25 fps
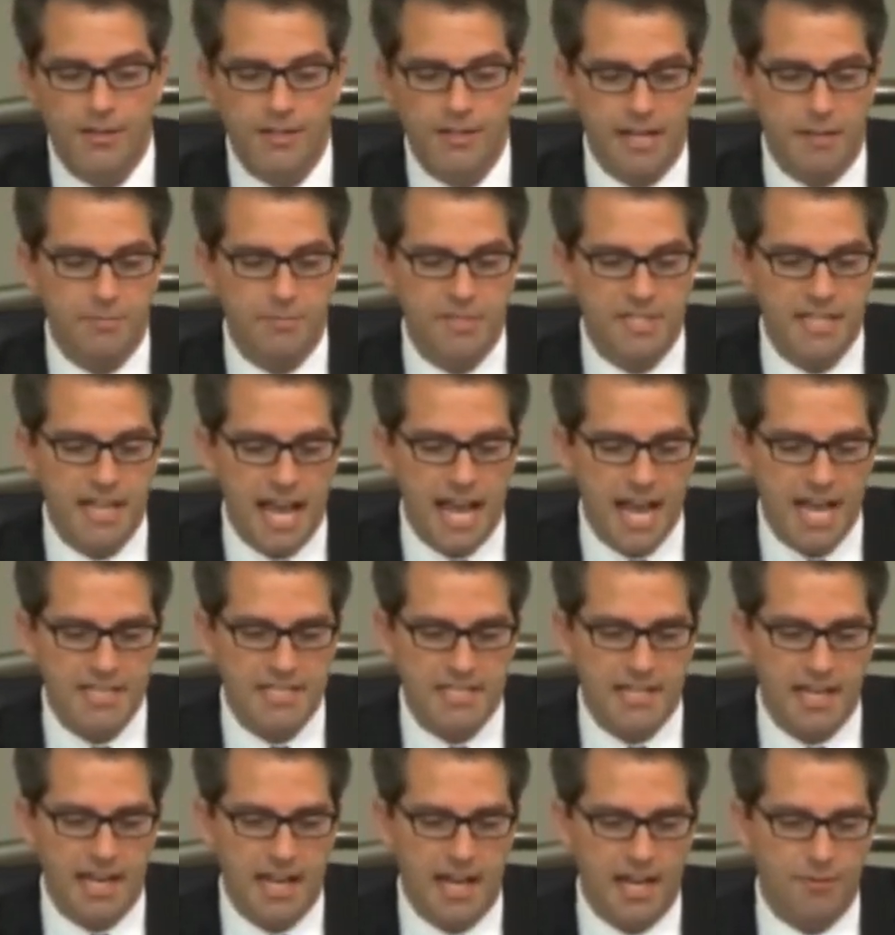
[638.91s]
The empty
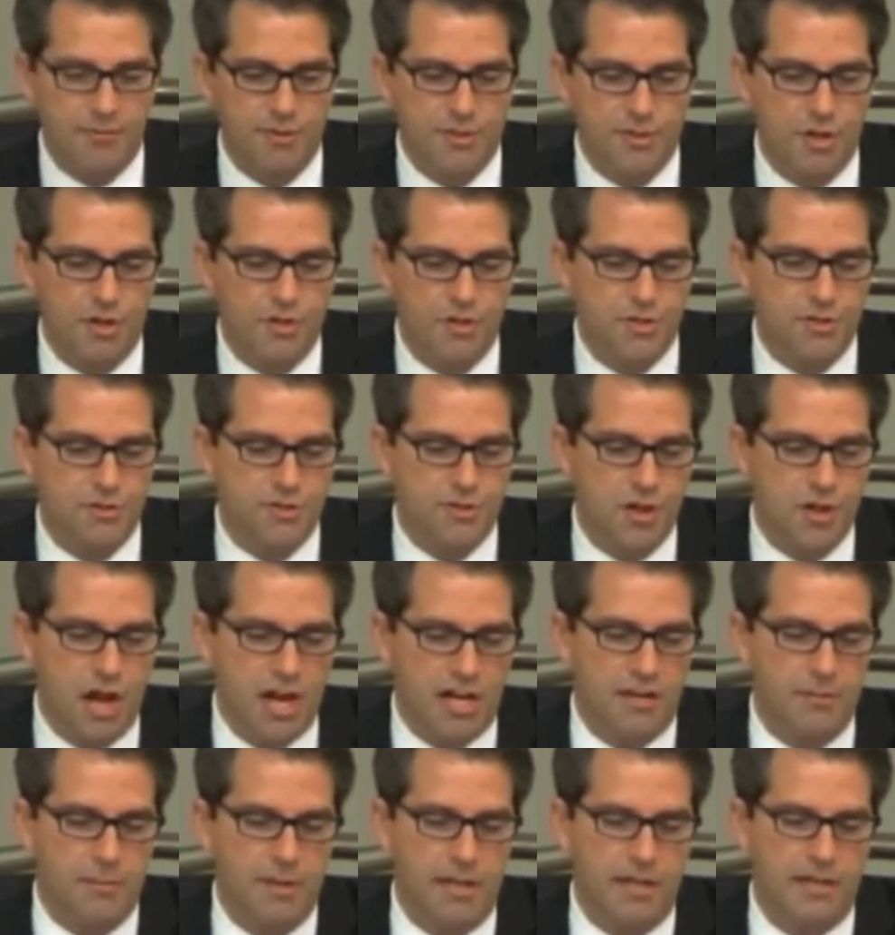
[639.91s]
gas can was also
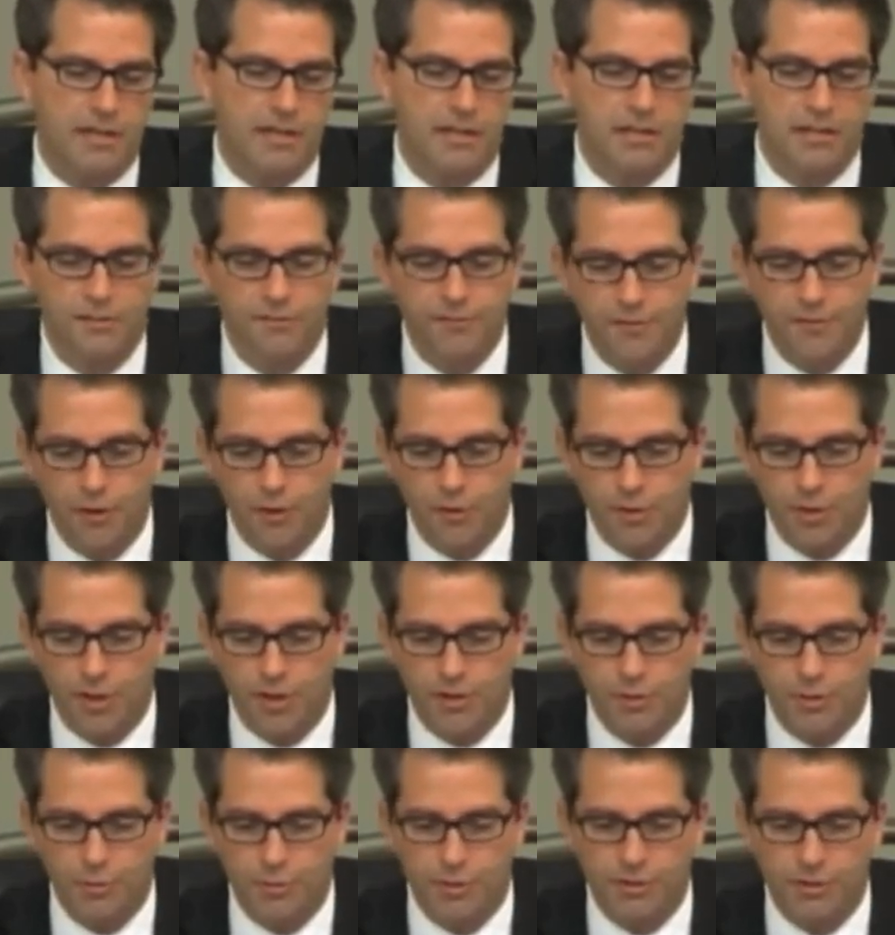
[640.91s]
documented in a photo
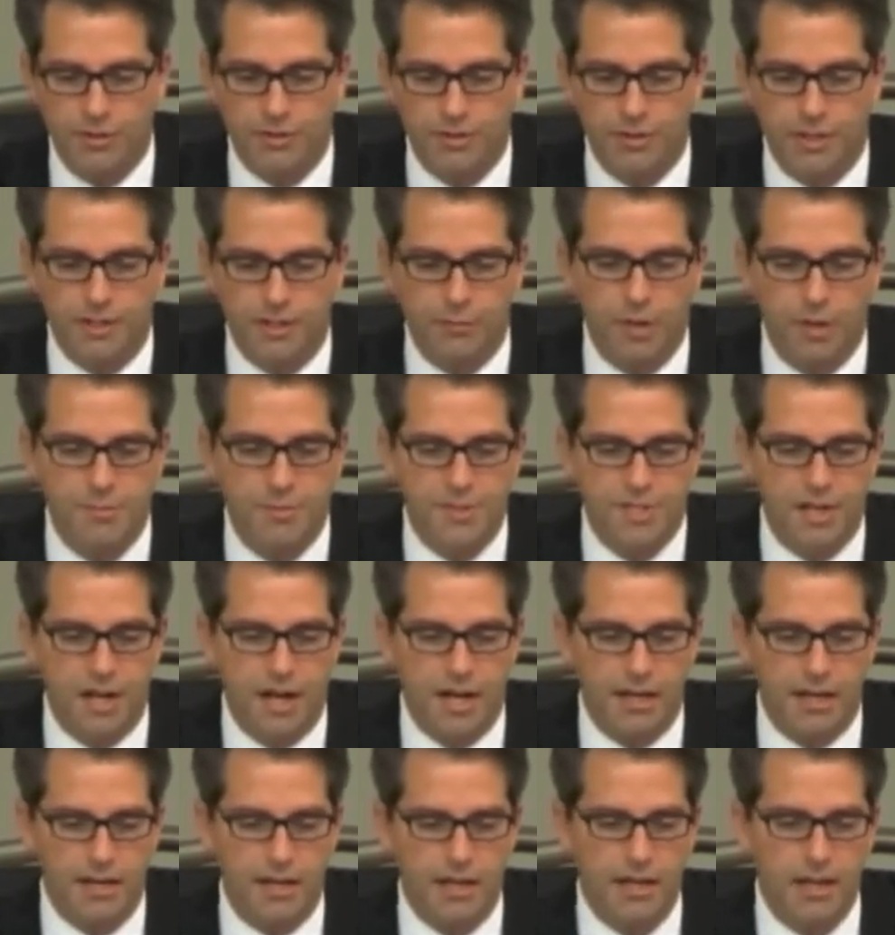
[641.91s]
on the Willow Glen
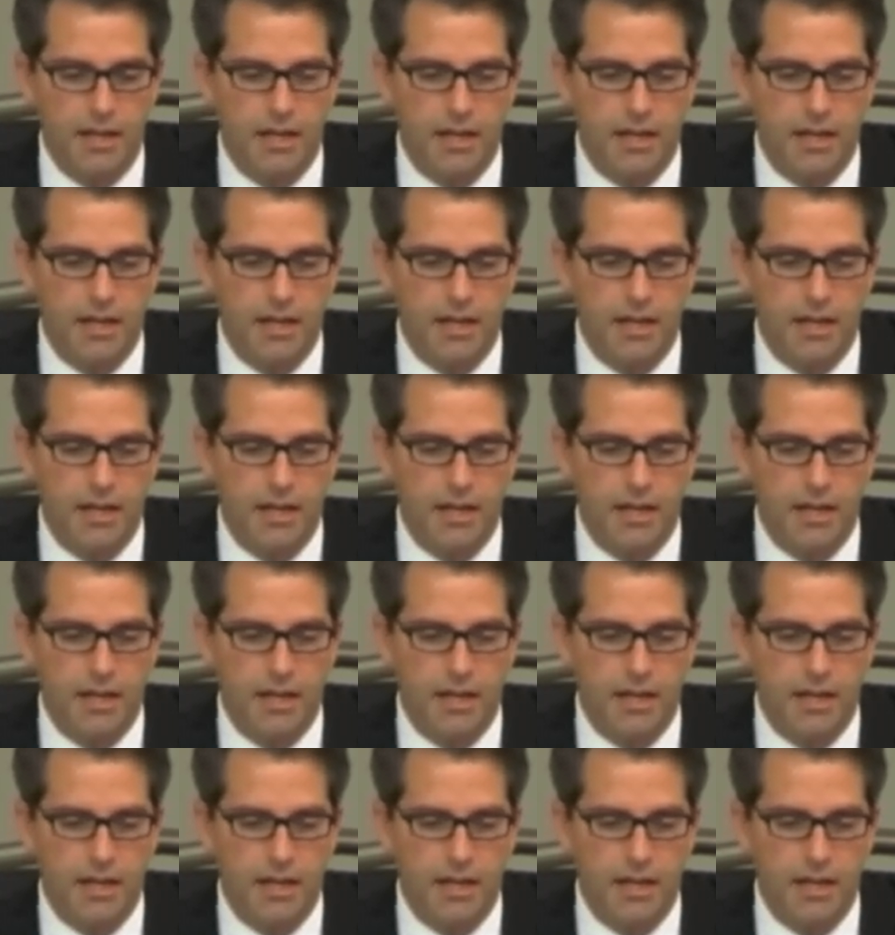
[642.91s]
website.